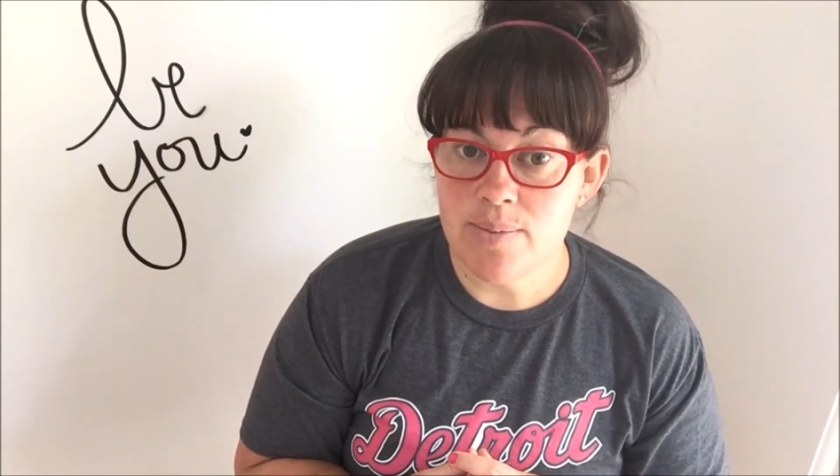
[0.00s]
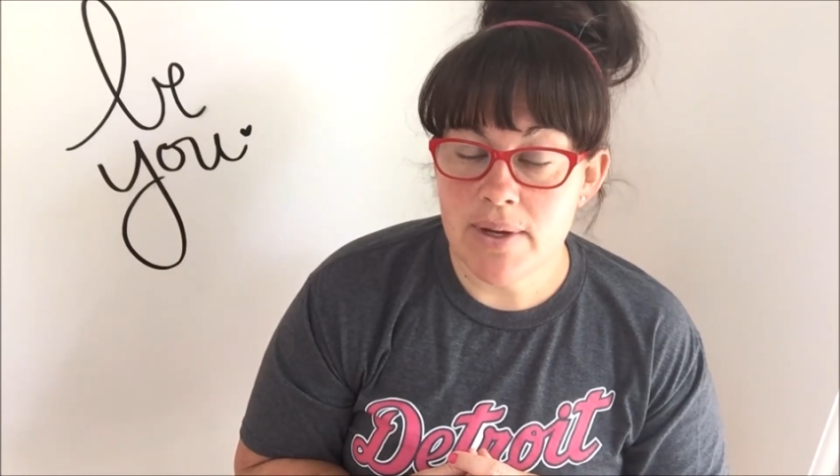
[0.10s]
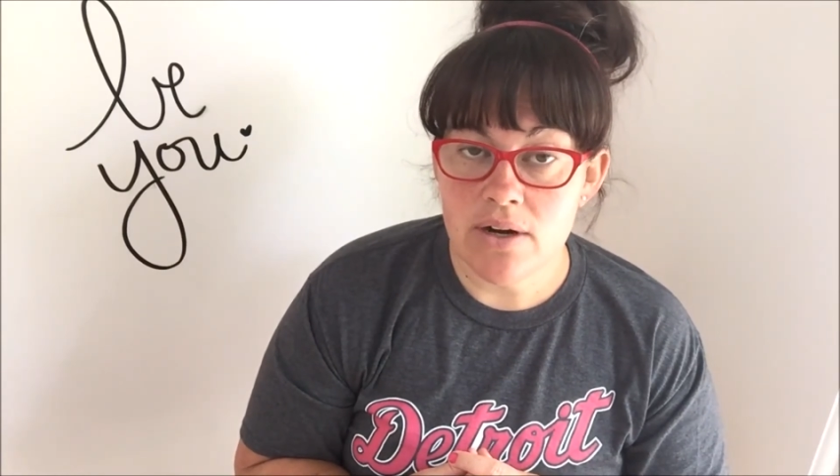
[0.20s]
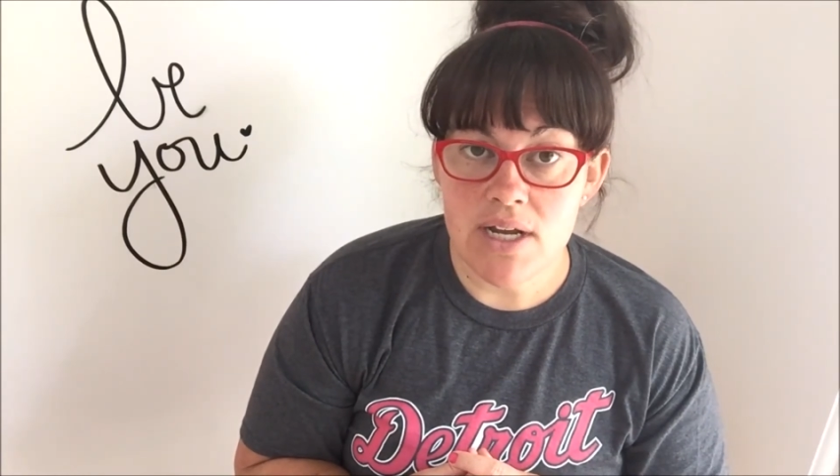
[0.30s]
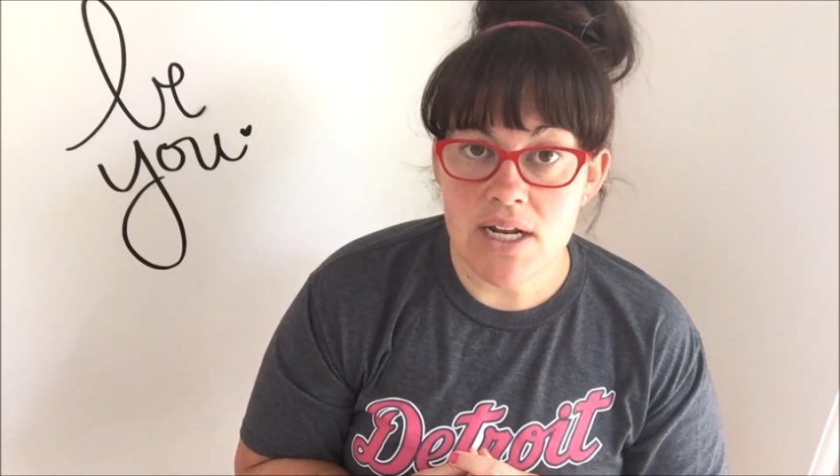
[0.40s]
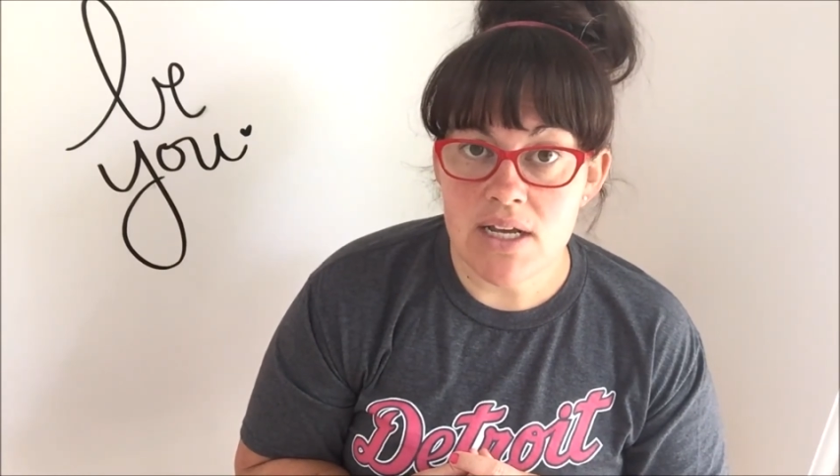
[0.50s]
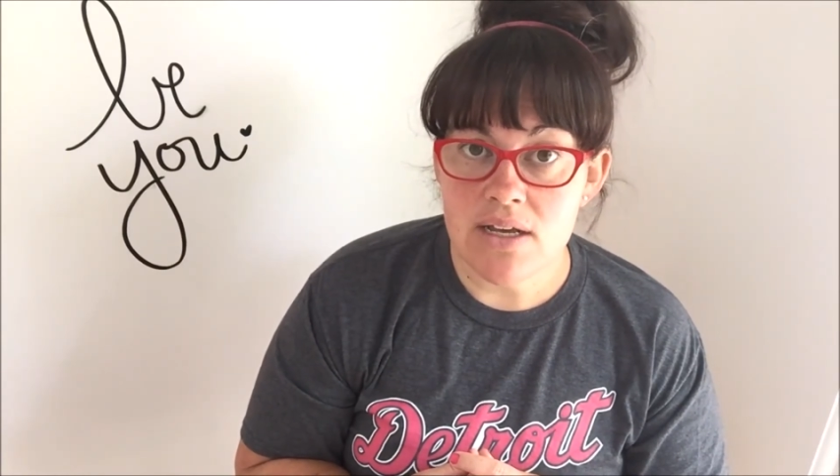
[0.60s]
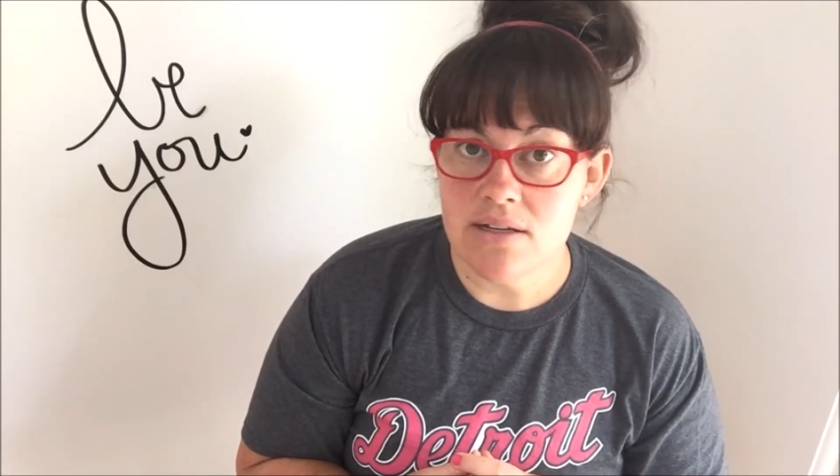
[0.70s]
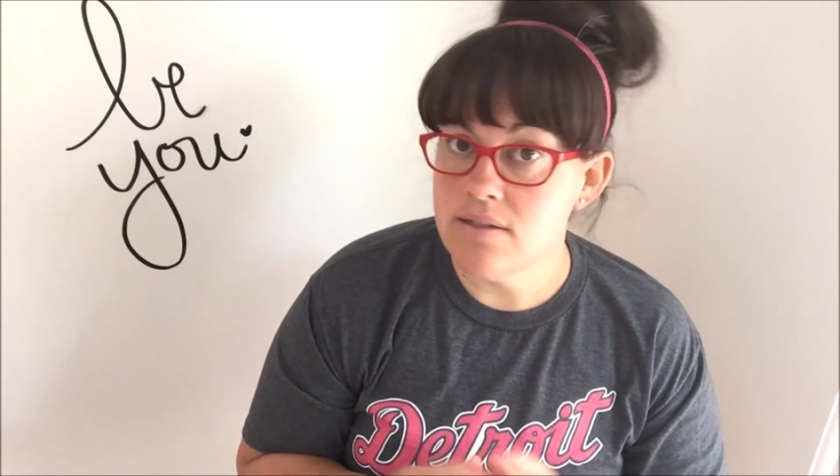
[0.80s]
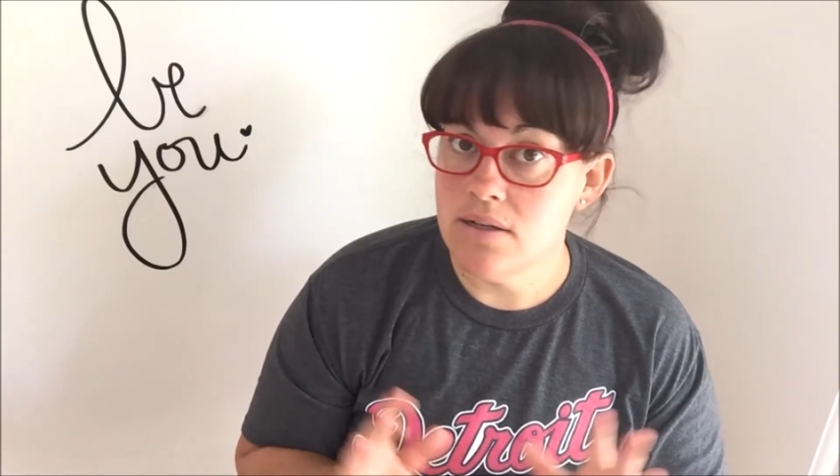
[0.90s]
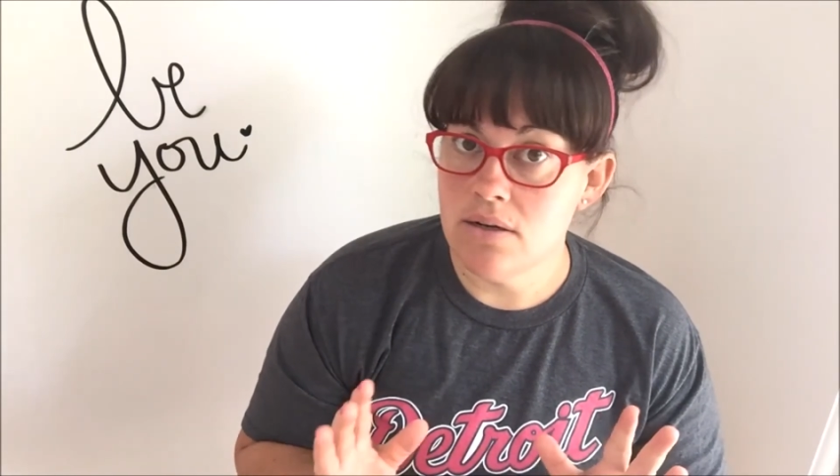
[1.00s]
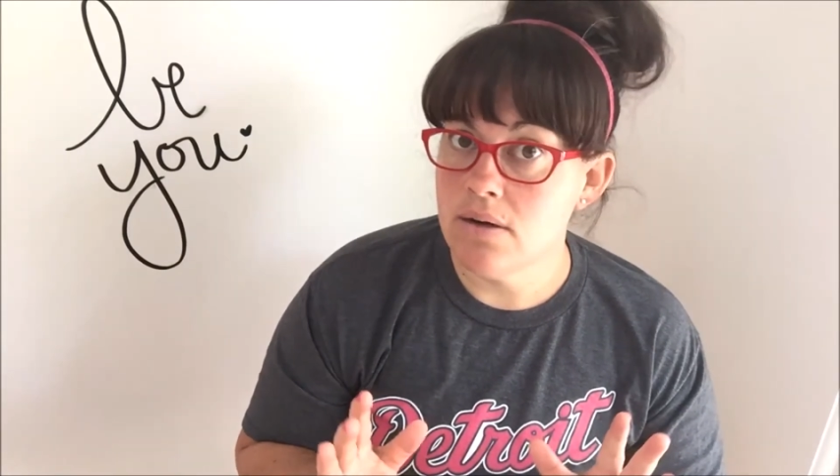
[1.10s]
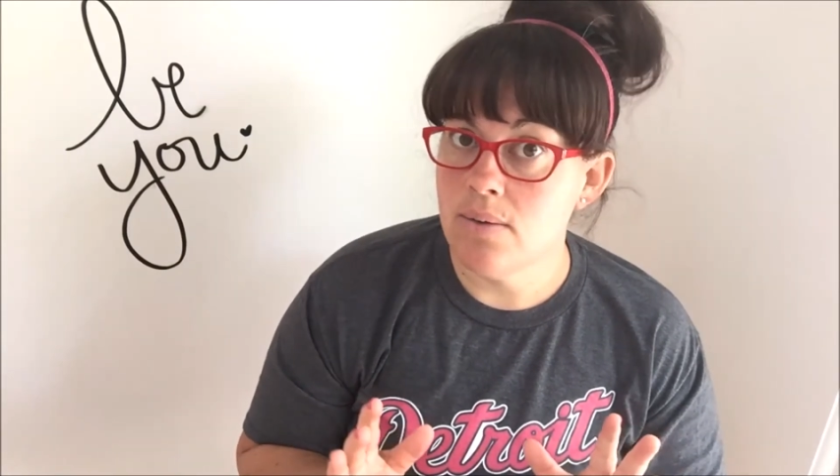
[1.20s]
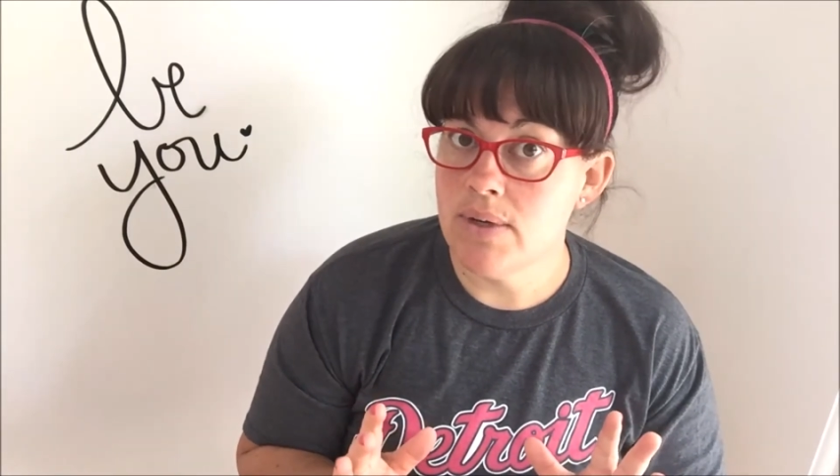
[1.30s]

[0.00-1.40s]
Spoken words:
you better eat it because you don't know